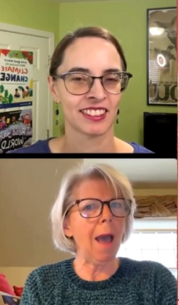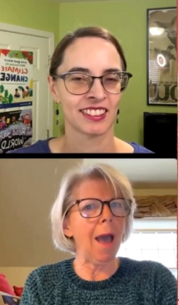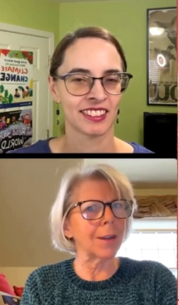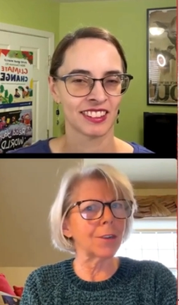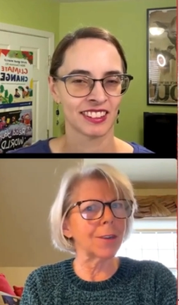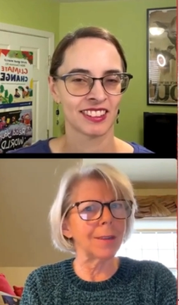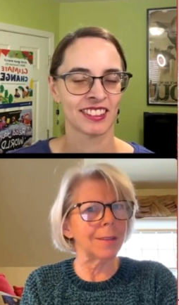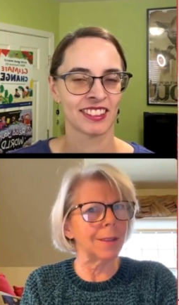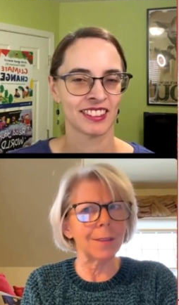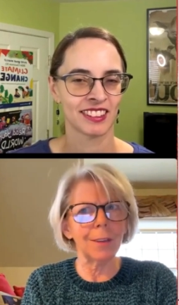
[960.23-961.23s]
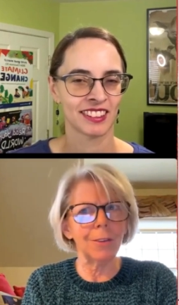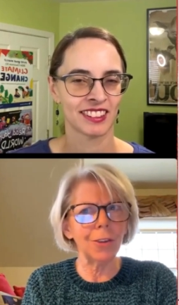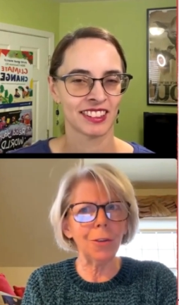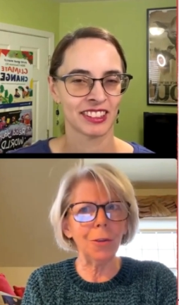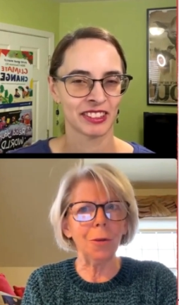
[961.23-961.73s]
Speaker 1: actually existed
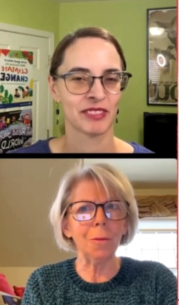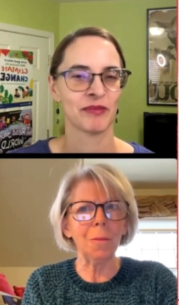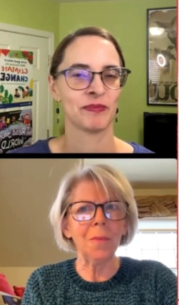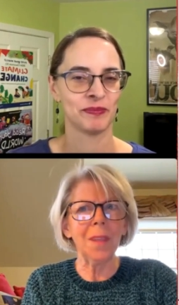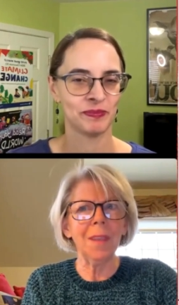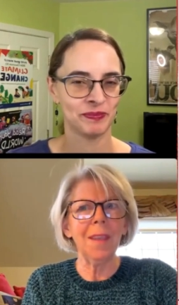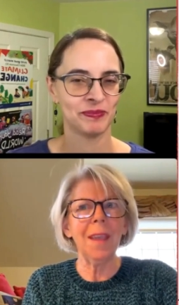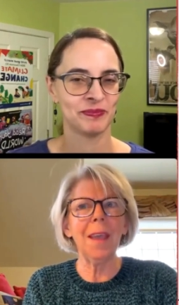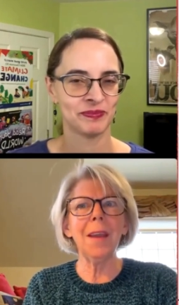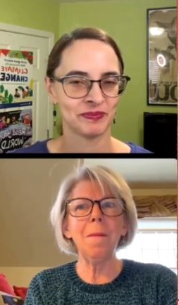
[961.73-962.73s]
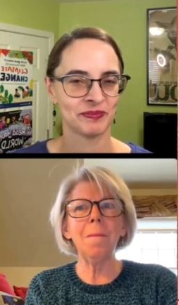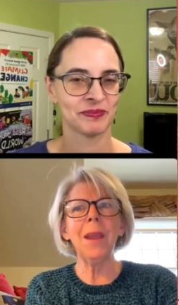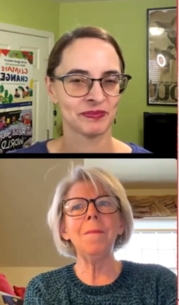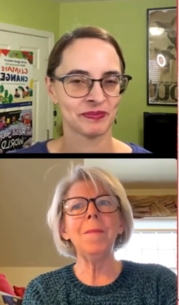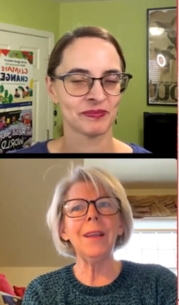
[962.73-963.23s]
too. And it made
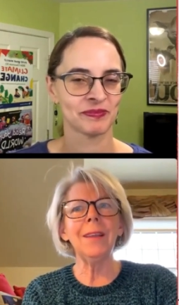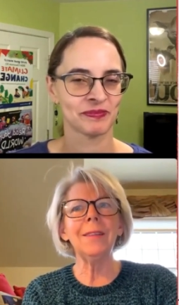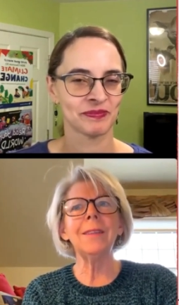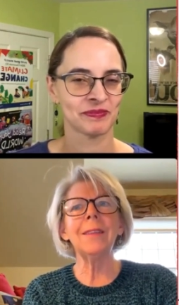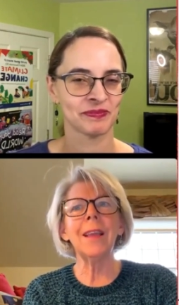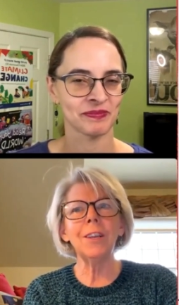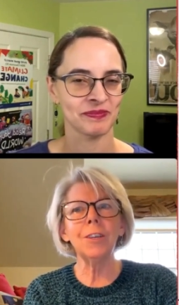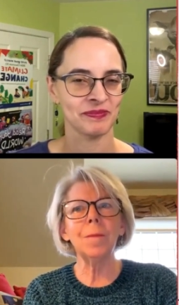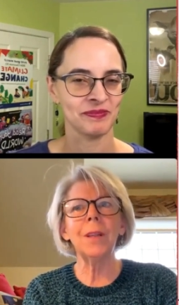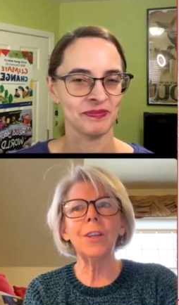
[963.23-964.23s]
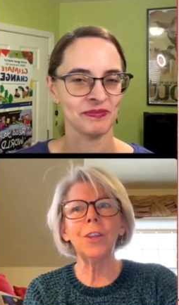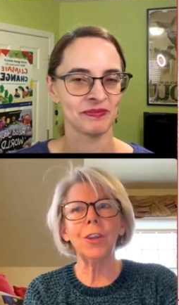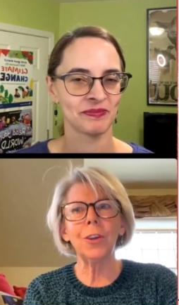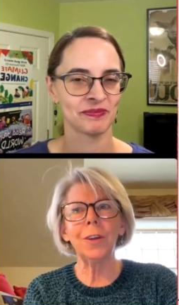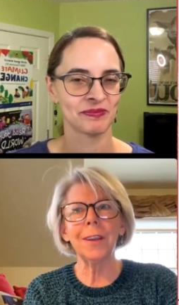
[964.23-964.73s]
me insatiably
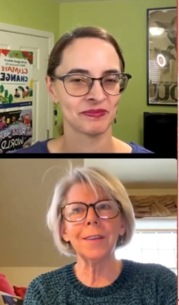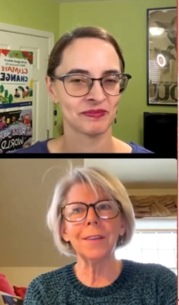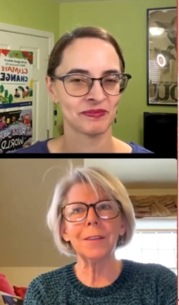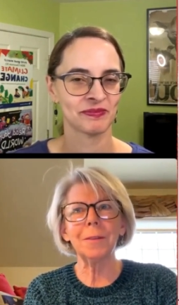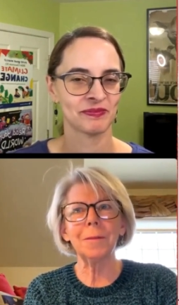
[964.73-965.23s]
curious.